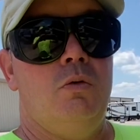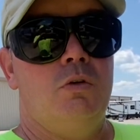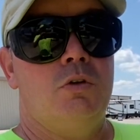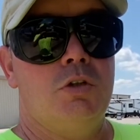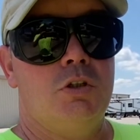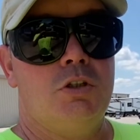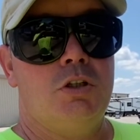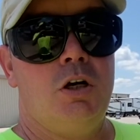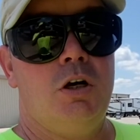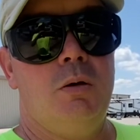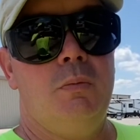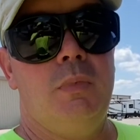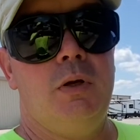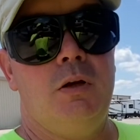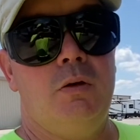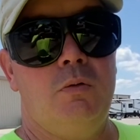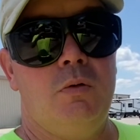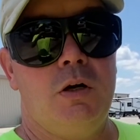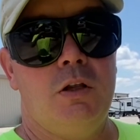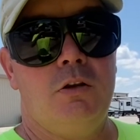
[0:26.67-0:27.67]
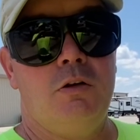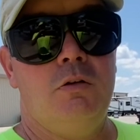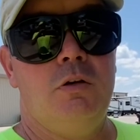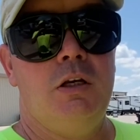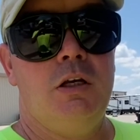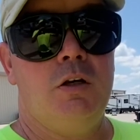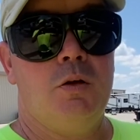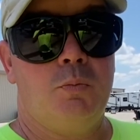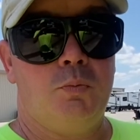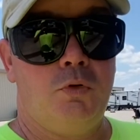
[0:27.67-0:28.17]
determining whether you
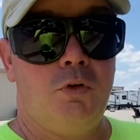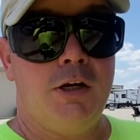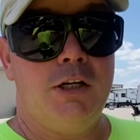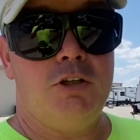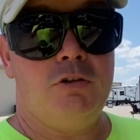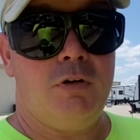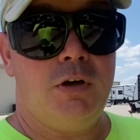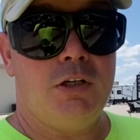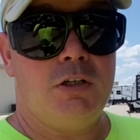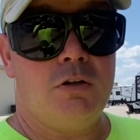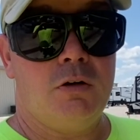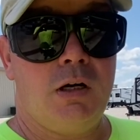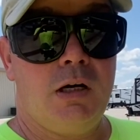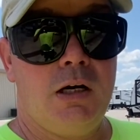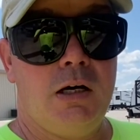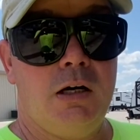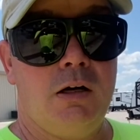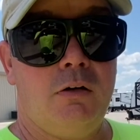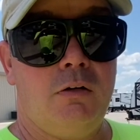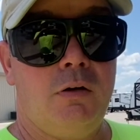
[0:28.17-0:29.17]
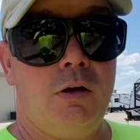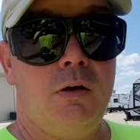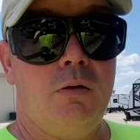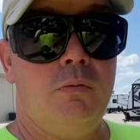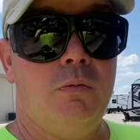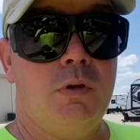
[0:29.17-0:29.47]
need to pre-treat your concrete